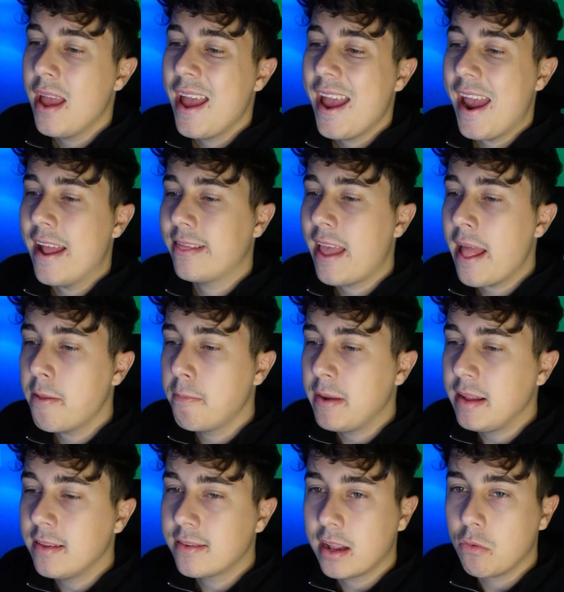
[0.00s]
And that
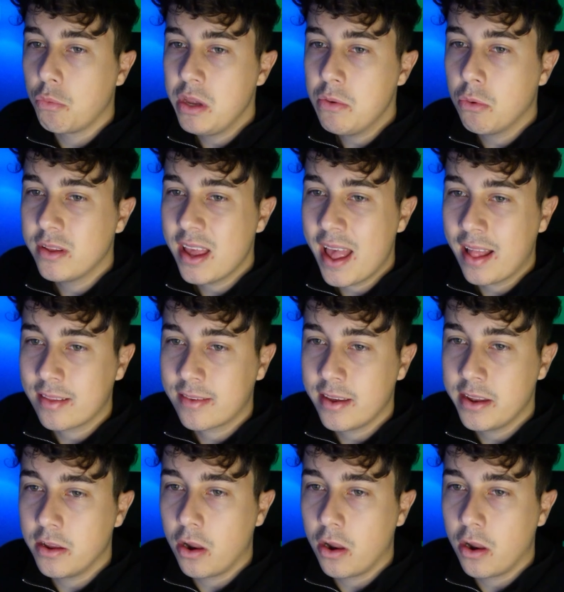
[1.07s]
means that we would enter in a